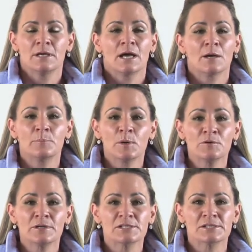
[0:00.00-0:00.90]
Upon
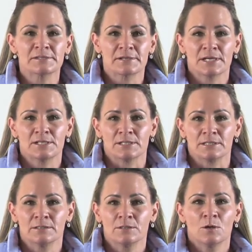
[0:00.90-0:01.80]
registration,
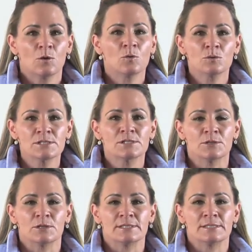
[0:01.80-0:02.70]
all
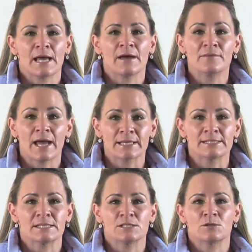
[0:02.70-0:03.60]
students have
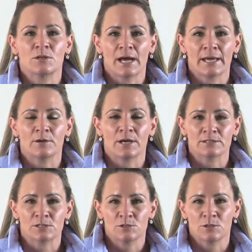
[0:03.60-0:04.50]
access to the IOL
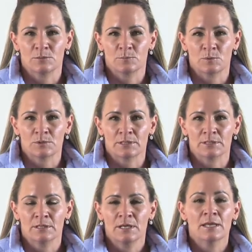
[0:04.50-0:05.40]
student portal.
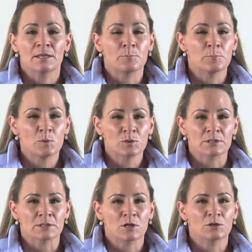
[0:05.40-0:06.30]
The
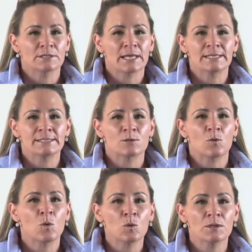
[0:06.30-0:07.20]
portal contains
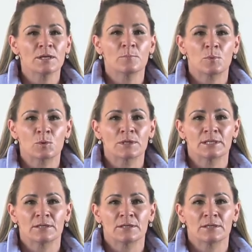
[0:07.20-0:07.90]
all the important